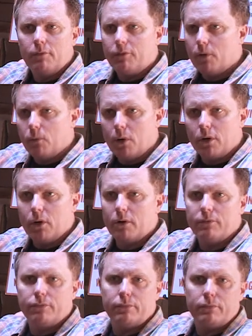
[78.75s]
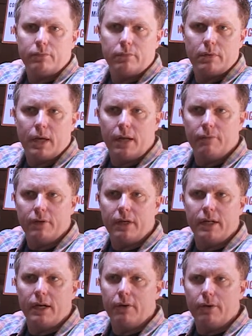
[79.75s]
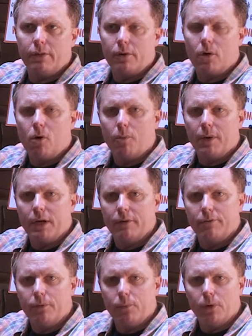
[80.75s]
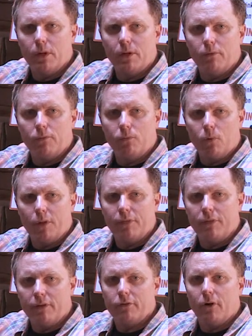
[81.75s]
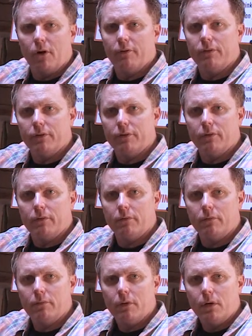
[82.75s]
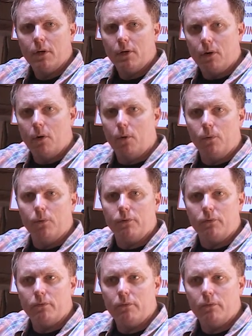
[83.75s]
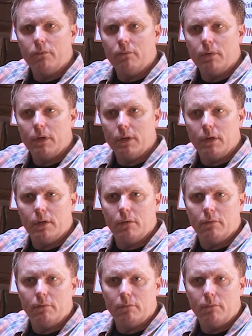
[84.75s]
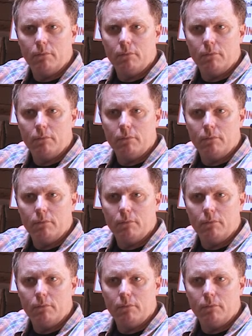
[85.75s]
for a one off, kind of a canary in the coal mine, if you will, of what this harvest holds in